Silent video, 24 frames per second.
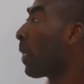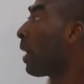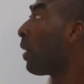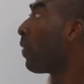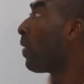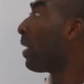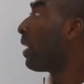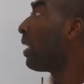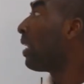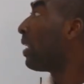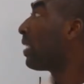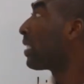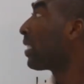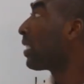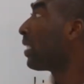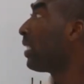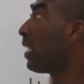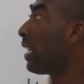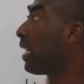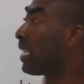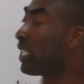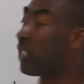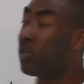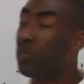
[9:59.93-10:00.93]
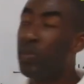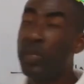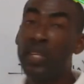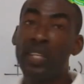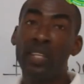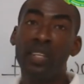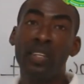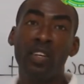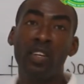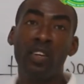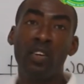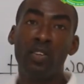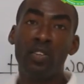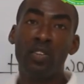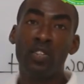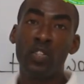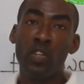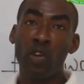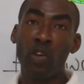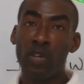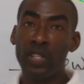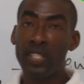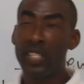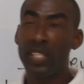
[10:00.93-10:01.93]
Our lesson has been on
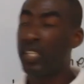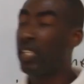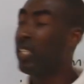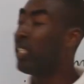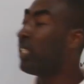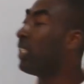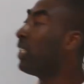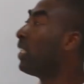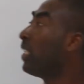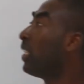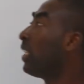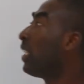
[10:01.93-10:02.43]
sorting